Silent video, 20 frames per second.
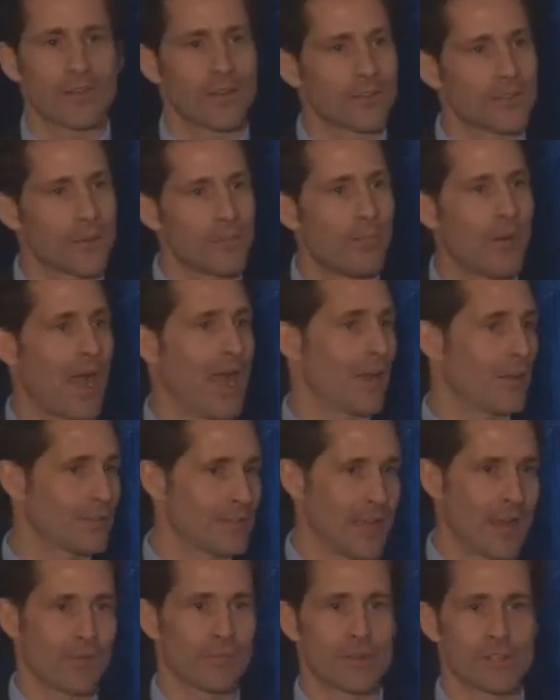They're the buyer
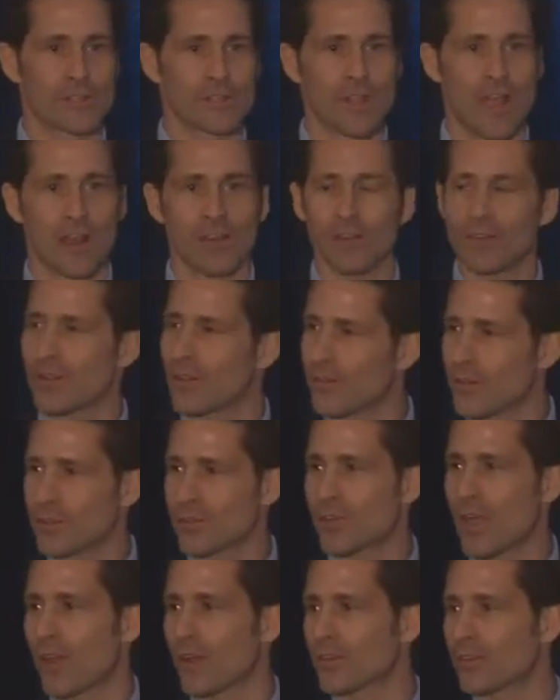to every seller. They're the
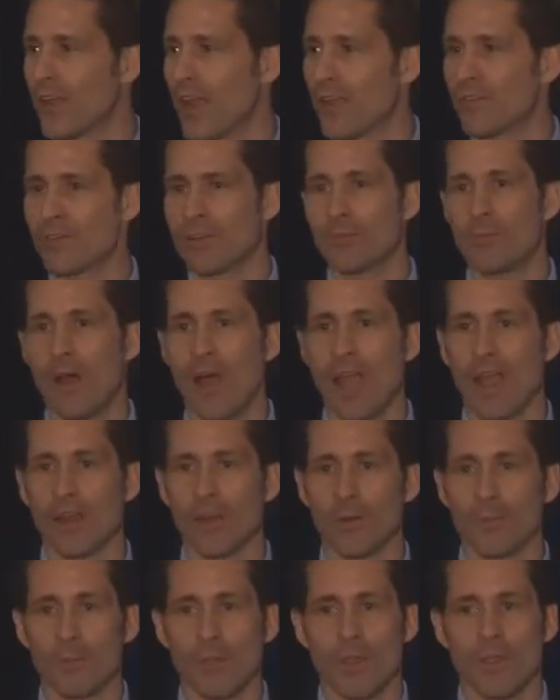seller to every
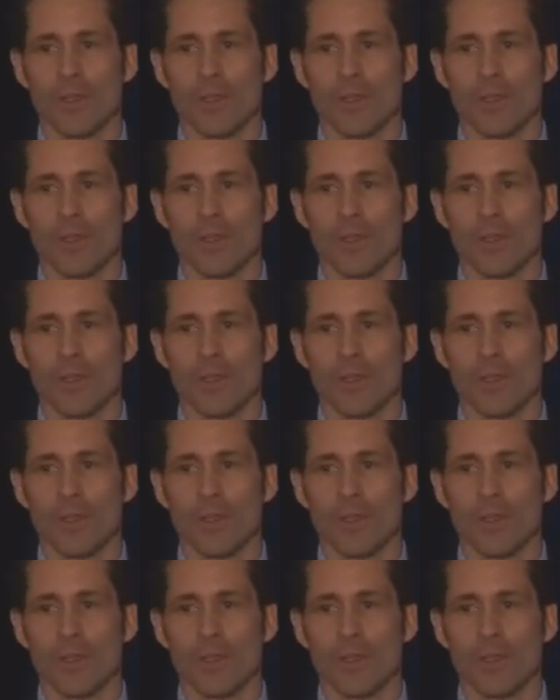buyer.